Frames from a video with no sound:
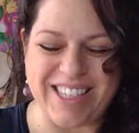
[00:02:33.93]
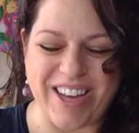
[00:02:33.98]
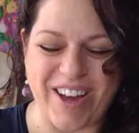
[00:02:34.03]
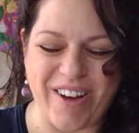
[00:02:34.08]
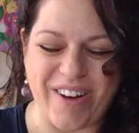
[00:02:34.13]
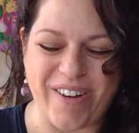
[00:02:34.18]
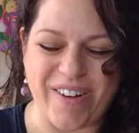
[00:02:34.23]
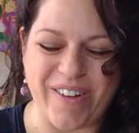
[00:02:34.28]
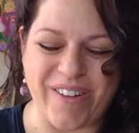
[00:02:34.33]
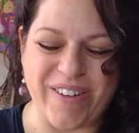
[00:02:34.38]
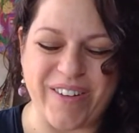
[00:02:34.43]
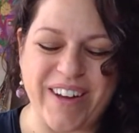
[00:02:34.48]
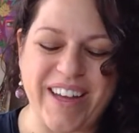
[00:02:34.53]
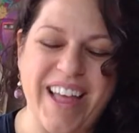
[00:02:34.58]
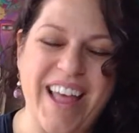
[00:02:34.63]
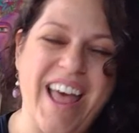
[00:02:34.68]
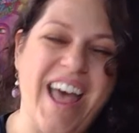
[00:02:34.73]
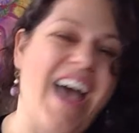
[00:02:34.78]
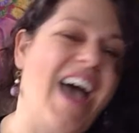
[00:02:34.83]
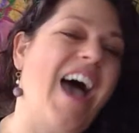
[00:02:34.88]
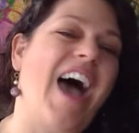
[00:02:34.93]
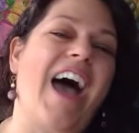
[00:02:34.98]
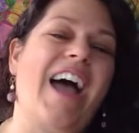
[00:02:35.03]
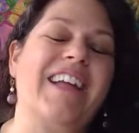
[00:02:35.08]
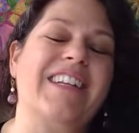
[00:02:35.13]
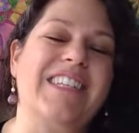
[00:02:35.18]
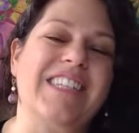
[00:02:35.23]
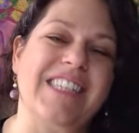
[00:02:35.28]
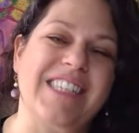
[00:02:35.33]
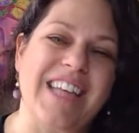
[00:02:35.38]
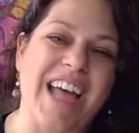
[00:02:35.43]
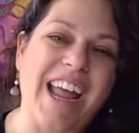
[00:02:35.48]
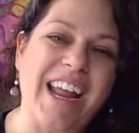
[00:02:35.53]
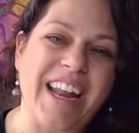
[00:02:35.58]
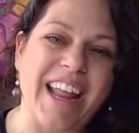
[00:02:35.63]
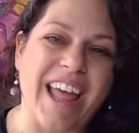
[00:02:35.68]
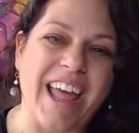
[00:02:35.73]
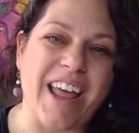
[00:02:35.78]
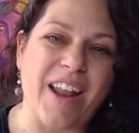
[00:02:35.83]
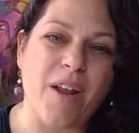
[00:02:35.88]
so I
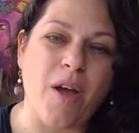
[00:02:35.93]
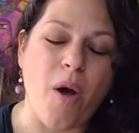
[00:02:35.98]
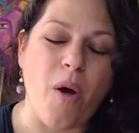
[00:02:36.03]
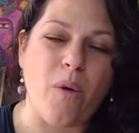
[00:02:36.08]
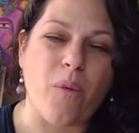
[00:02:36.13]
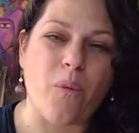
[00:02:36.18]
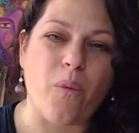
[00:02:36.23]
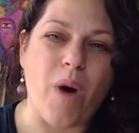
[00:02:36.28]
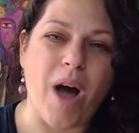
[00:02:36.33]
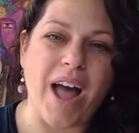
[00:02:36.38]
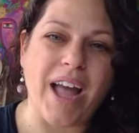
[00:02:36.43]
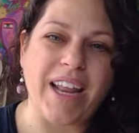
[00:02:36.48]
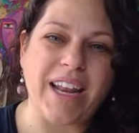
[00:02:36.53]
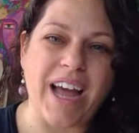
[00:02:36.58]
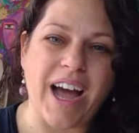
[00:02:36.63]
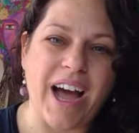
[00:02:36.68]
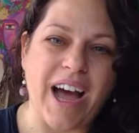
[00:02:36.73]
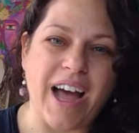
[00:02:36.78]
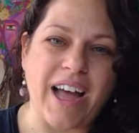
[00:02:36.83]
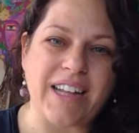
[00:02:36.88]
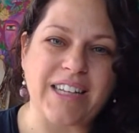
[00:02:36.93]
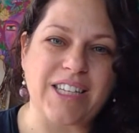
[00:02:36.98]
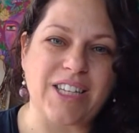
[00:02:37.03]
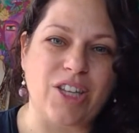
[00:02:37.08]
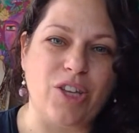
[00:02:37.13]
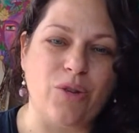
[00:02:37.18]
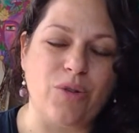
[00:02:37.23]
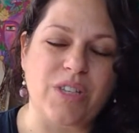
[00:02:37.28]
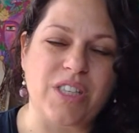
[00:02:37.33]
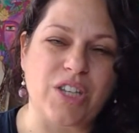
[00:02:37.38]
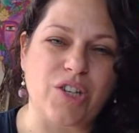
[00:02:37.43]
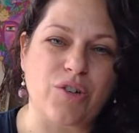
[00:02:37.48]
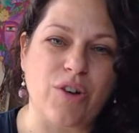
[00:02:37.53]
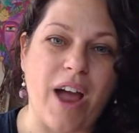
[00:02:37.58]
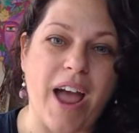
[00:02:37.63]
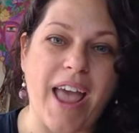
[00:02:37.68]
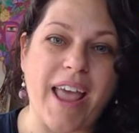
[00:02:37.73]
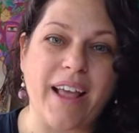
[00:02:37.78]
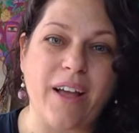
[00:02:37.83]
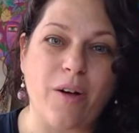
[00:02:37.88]
decided why not use the
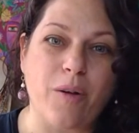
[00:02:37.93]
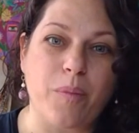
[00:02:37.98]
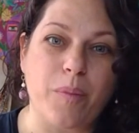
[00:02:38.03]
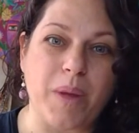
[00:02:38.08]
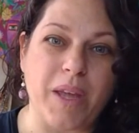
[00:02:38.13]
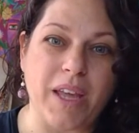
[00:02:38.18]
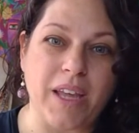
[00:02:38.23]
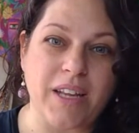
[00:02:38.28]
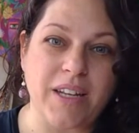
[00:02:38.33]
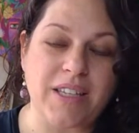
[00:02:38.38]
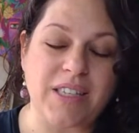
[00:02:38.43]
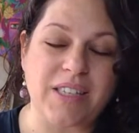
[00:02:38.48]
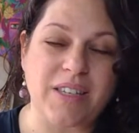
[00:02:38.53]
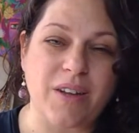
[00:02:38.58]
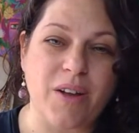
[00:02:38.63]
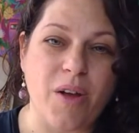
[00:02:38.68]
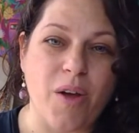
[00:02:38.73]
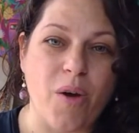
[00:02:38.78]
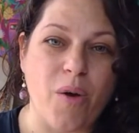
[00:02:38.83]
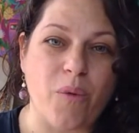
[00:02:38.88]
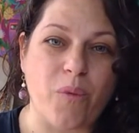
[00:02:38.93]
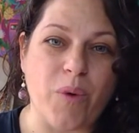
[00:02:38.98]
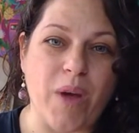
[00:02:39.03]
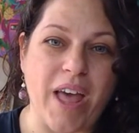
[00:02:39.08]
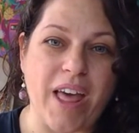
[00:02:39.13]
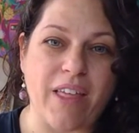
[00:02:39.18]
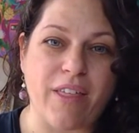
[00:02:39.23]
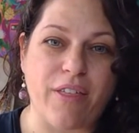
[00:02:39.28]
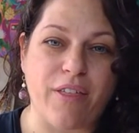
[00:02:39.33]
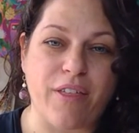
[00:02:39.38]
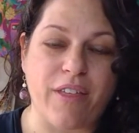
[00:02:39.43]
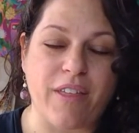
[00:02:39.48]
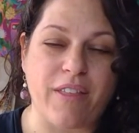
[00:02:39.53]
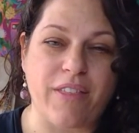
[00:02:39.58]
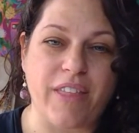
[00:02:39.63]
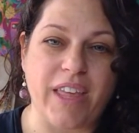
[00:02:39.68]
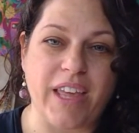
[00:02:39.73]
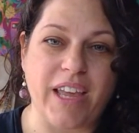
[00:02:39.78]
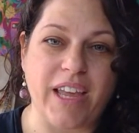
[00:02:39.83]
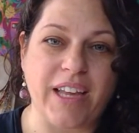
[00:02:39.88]
triangle beads with
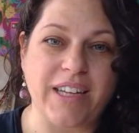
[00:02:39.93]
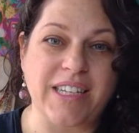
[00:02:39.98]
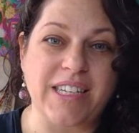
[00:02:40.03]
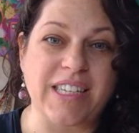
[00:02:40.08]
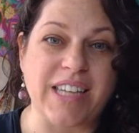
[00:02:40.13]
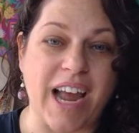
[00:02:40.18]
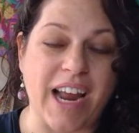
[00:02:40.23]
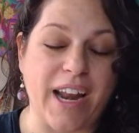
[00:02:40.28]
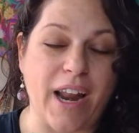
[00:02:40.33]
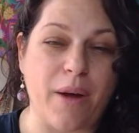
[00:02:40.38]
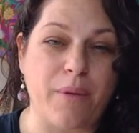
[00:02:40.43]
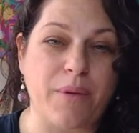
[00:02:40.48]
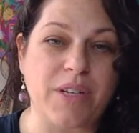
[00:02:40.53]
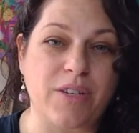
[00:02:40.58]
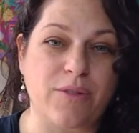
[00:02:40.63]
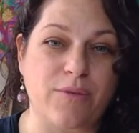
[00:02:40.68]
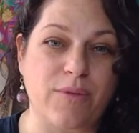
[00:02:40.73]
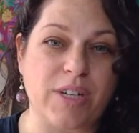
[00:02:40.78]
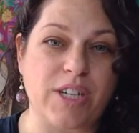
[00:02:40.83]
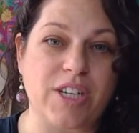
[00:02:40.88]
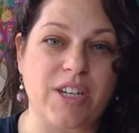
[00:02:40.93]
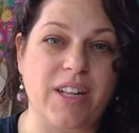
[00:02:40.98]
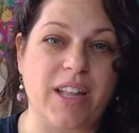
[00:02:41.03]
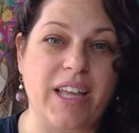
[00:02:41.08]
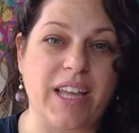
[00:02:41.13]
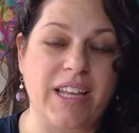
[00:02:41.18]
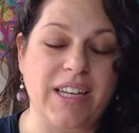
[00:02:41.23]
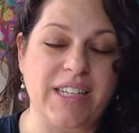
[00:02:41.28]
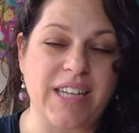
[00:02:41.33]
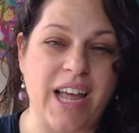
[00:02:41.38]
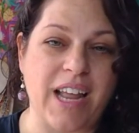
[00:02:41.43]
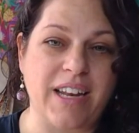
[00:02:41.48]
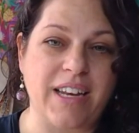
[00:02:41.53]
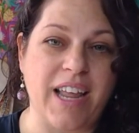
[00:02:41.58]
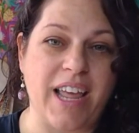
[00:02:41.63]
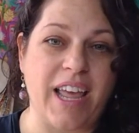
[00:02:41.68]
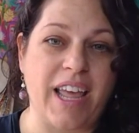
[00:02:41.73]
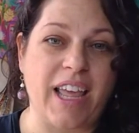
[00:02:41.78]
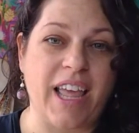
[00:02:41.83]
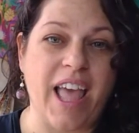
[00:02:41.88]
the design I was originally
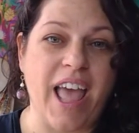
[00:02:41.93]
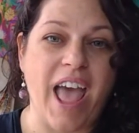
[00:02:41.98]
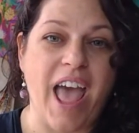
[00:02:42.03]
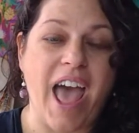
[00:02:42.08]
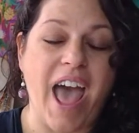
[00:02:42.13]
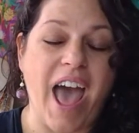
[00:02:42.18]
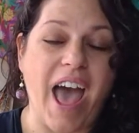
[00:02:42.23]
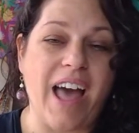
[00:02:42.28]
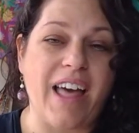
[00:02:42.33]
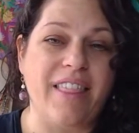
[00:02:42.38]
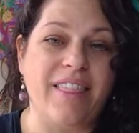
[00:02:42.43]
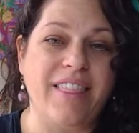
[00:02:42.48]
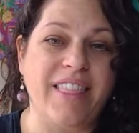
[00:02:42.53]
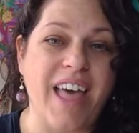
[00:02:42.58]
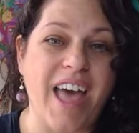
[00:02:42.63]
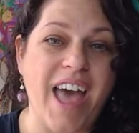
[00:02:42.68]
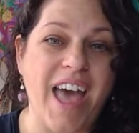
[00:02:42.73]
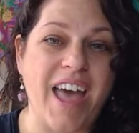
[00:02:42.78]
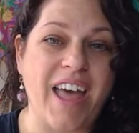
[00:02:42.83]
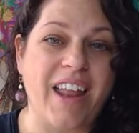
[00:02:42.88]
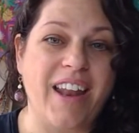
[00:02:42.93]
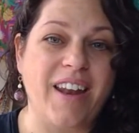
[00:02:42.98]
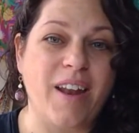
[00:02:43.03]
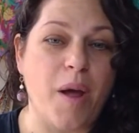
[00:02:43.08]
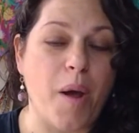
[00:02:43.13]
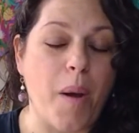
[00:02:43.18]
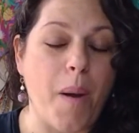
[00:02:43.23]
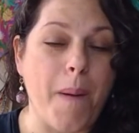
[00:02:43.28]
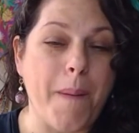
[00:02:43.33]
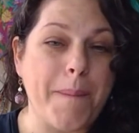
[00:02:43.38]
intending, and then